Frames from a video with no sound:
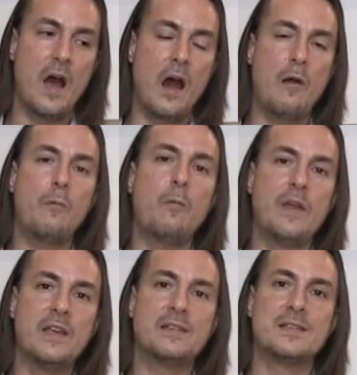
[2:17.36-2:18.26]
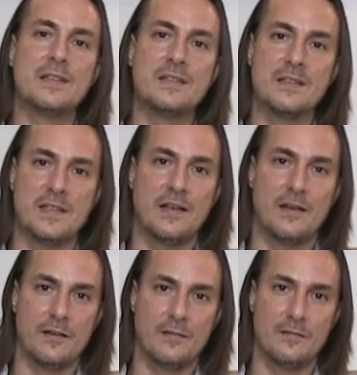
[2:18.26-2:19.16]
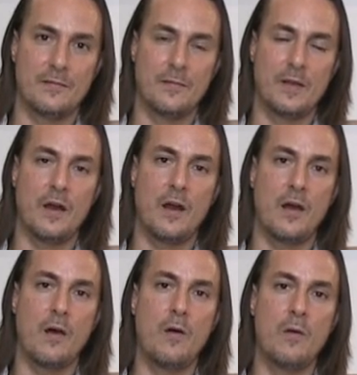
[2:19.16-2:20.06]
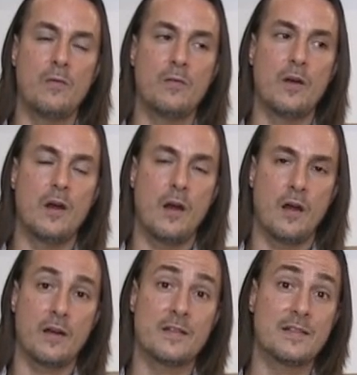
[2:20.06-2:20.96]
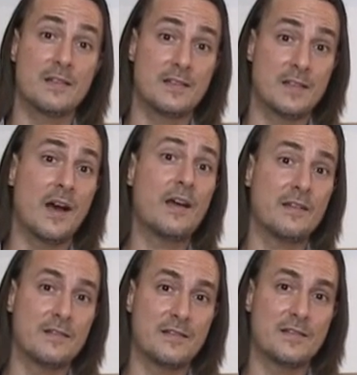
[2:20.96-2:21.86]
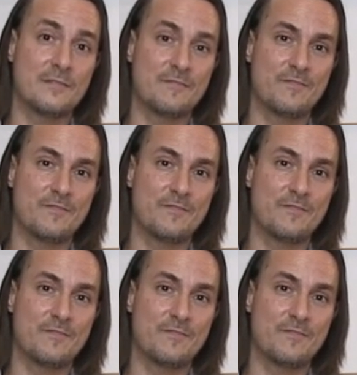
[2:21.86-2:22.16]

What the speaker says: Are we sincere with our own heart's desires?